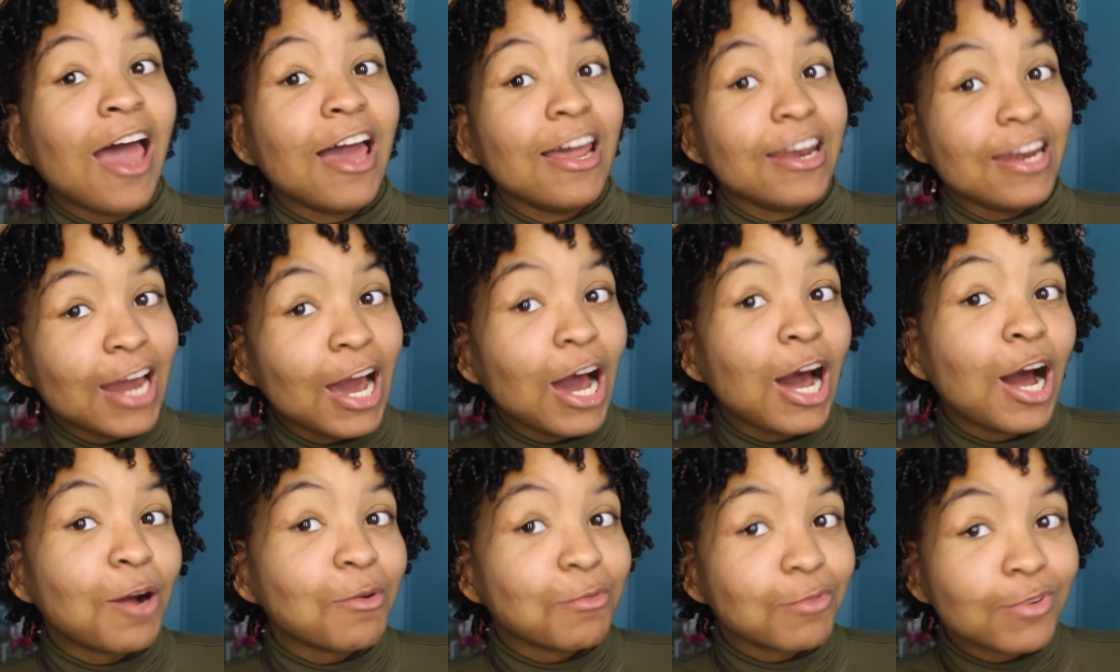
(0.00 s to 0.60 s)

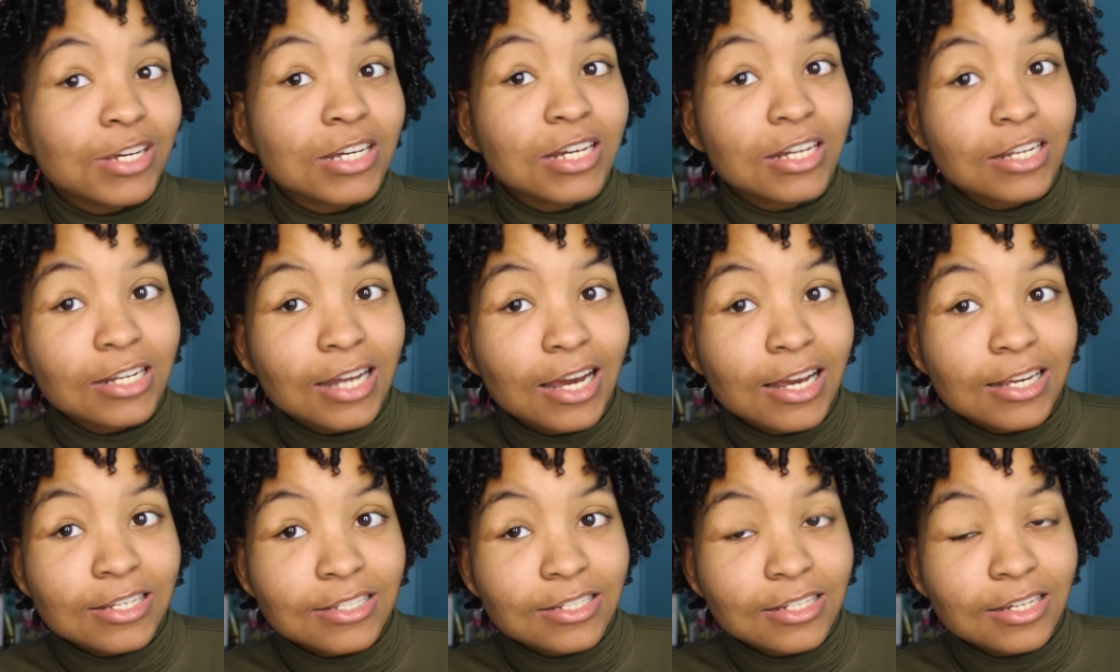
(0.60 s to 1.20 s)
now I'm
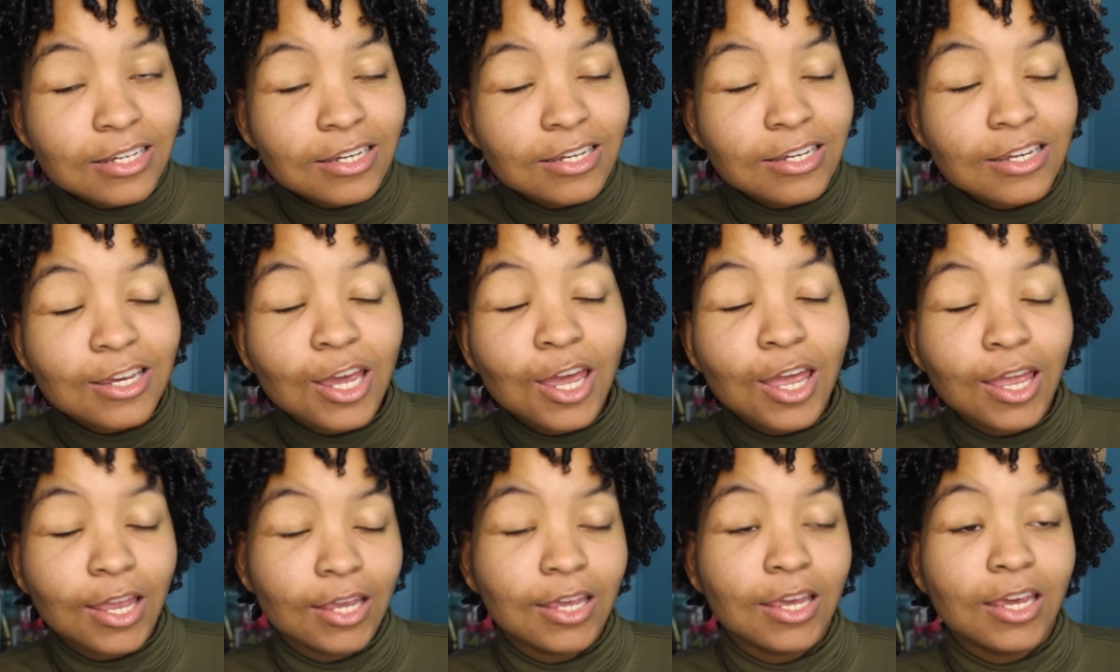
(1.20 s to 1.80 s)
realizing it,
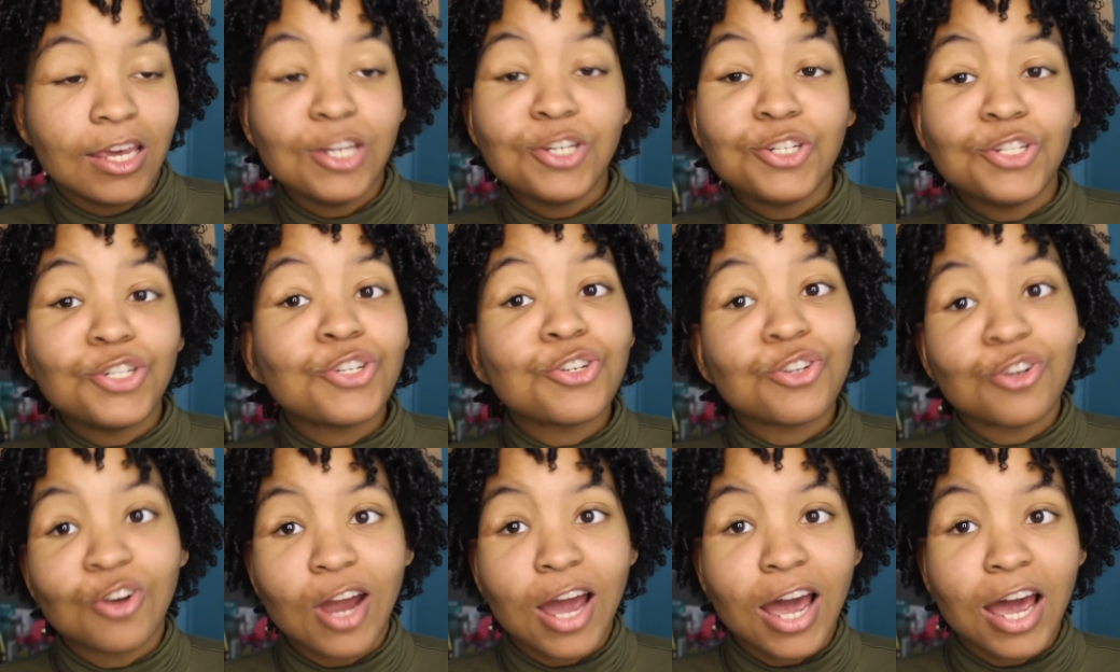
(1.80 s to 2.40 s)
it's
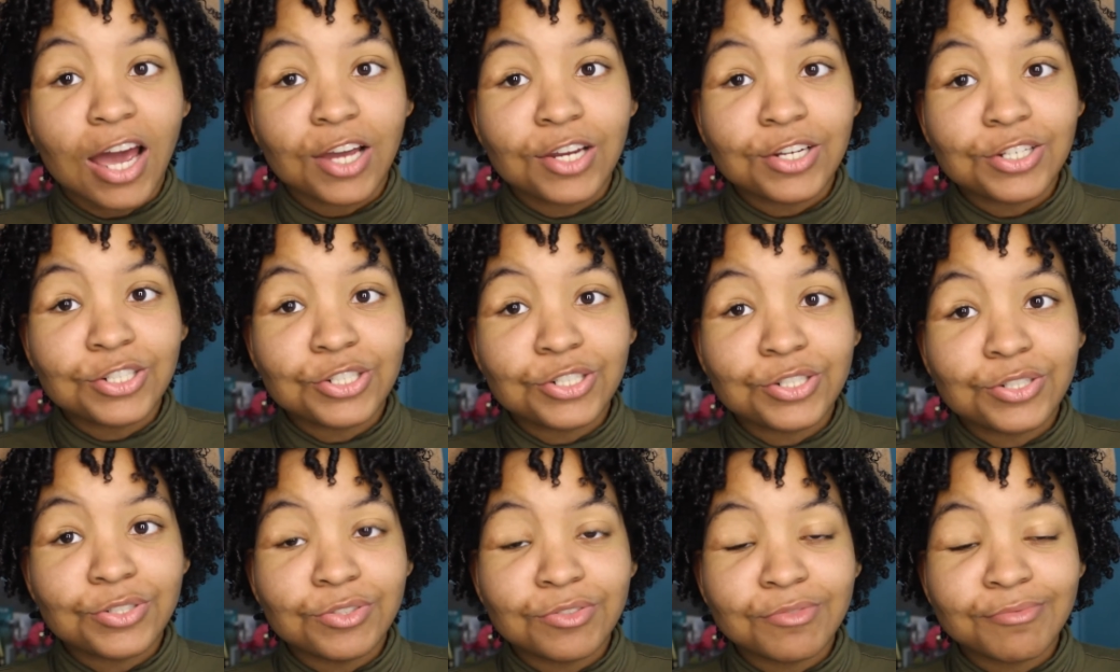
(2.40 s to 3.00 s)

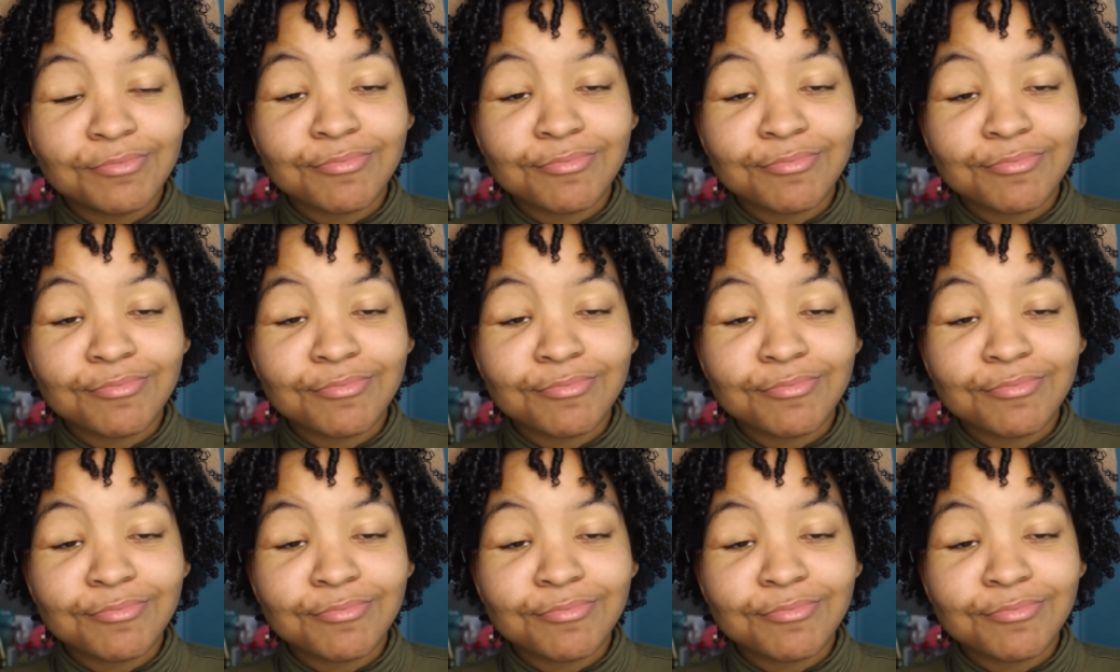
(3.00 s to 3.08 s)
trash.